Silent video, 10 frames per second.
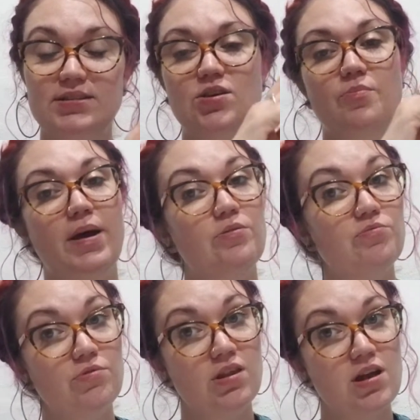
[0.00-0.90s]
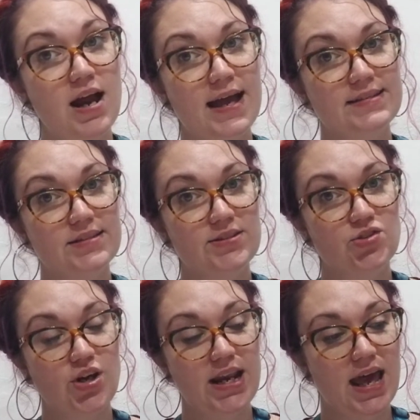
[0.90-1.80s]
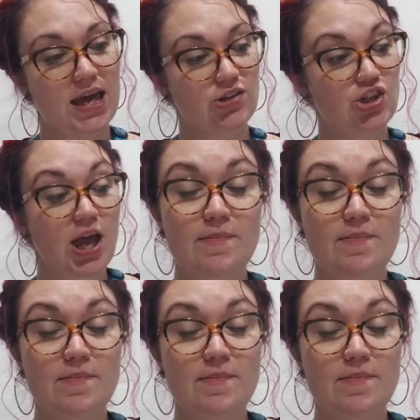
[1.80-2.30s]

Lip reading: So my ruler has a straight edge,